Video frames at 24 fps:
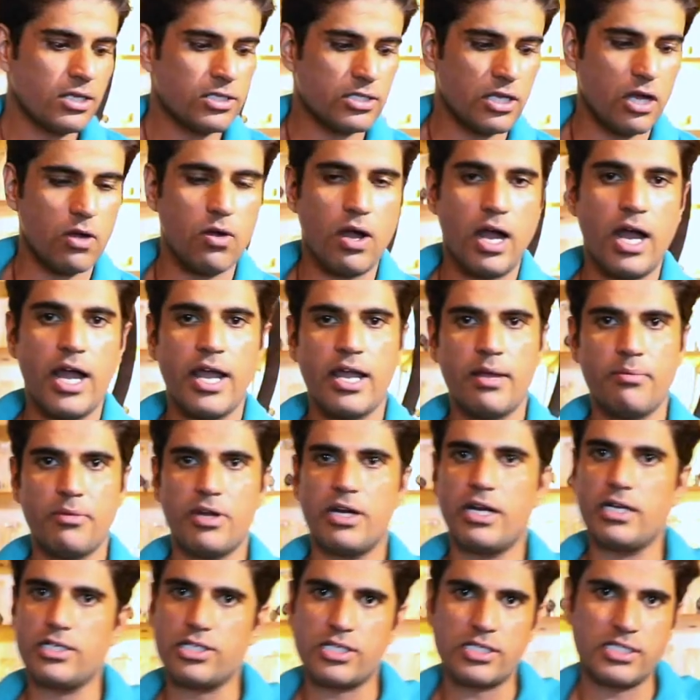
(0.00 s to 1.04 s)
So I am going
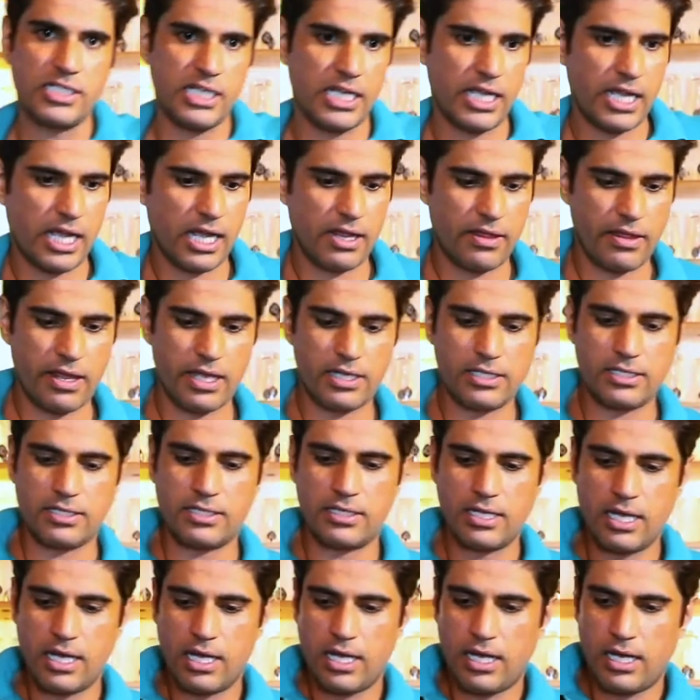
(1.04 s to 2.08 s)
to just decant this
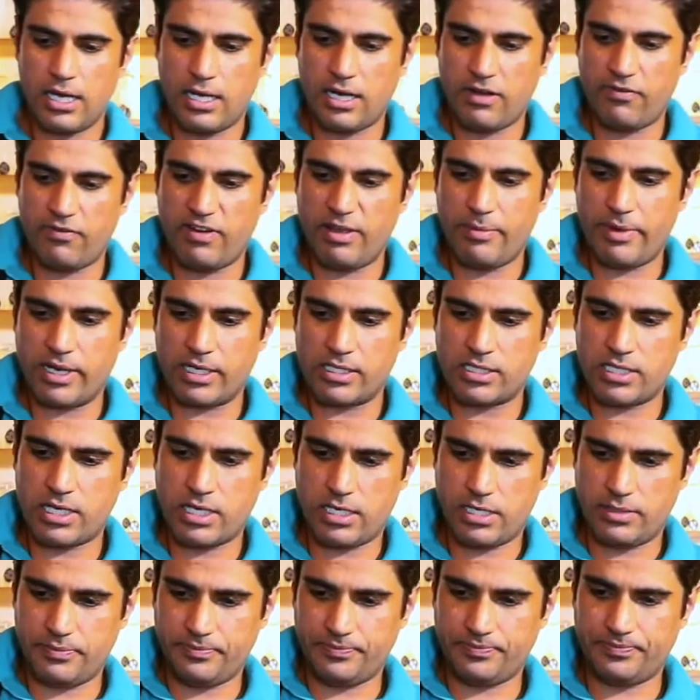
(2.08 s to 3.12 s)
lovely mixture
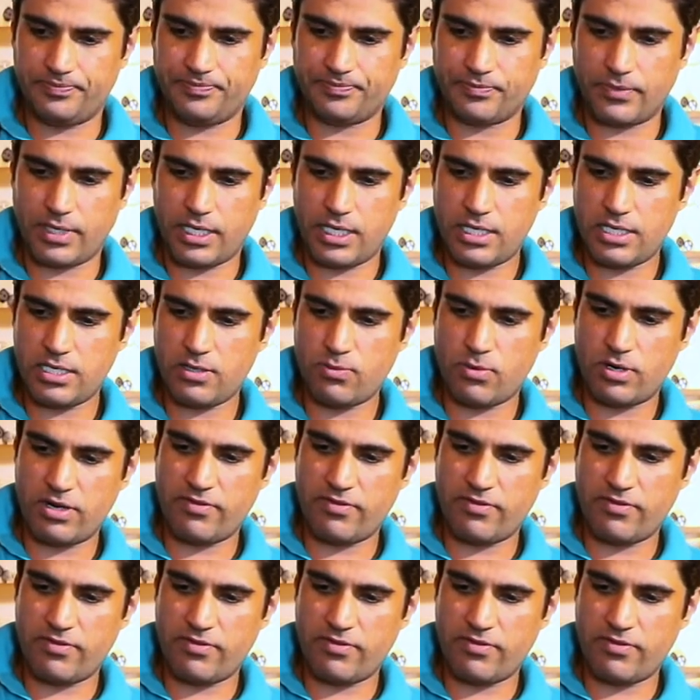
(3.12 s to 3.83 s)
into one